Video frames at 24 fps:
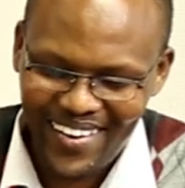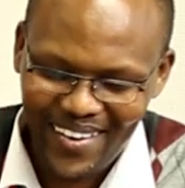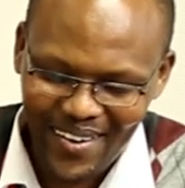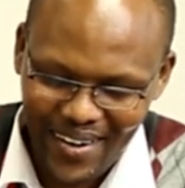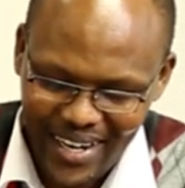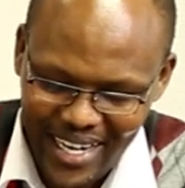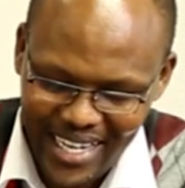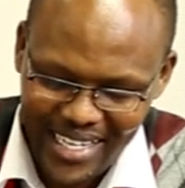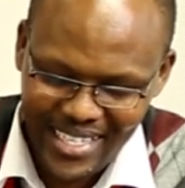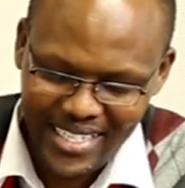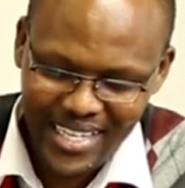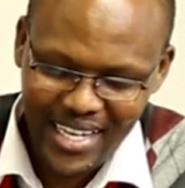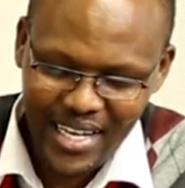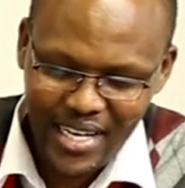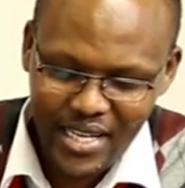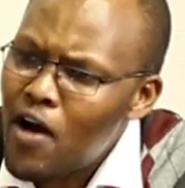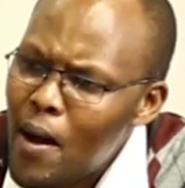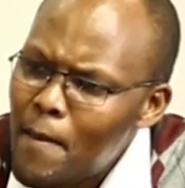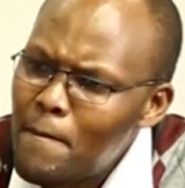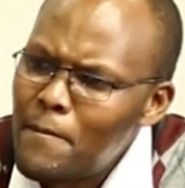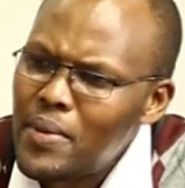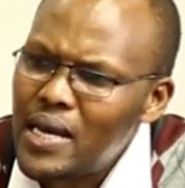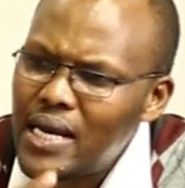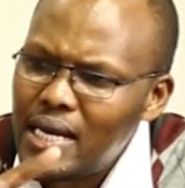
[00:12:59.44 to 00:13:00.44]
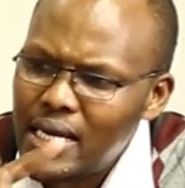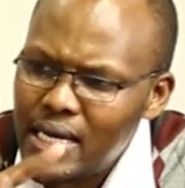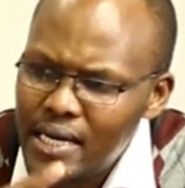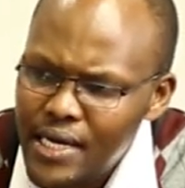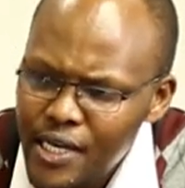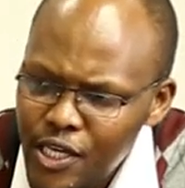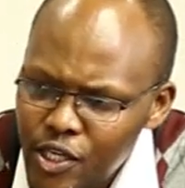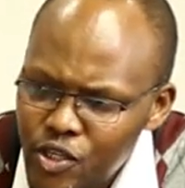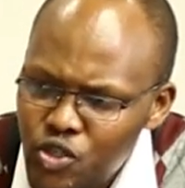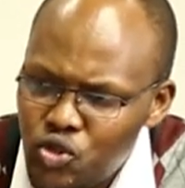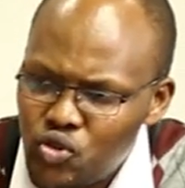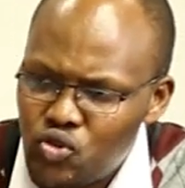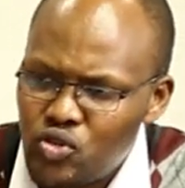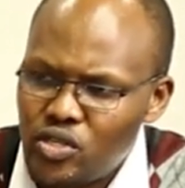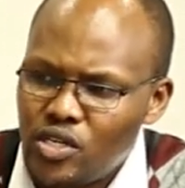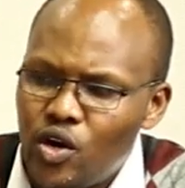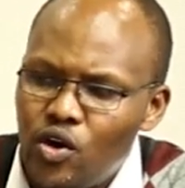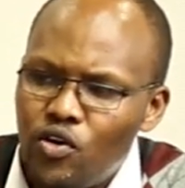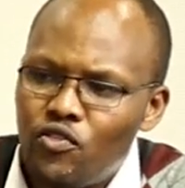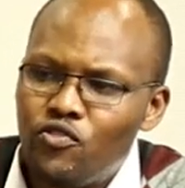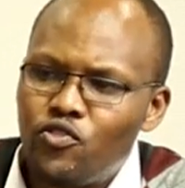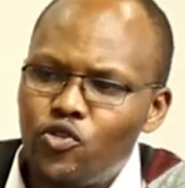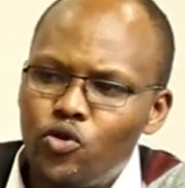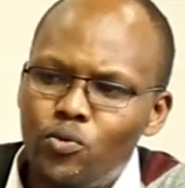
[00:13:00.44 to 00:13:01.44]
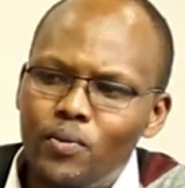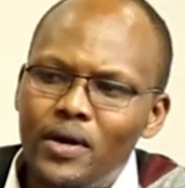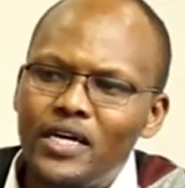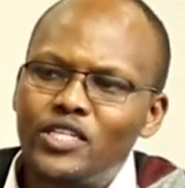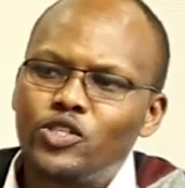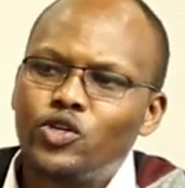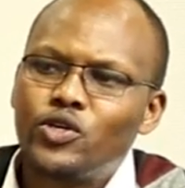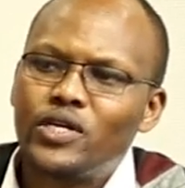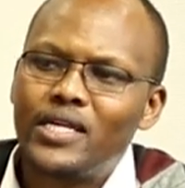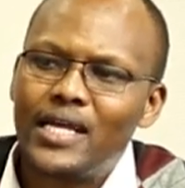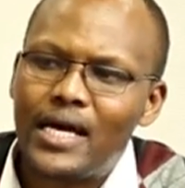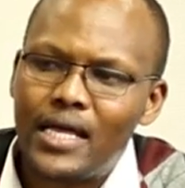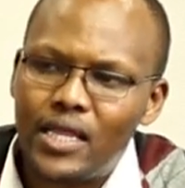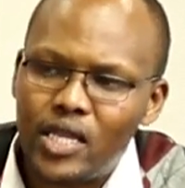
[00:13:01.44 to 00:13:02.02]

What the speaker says: All right. Family history of rheumatoid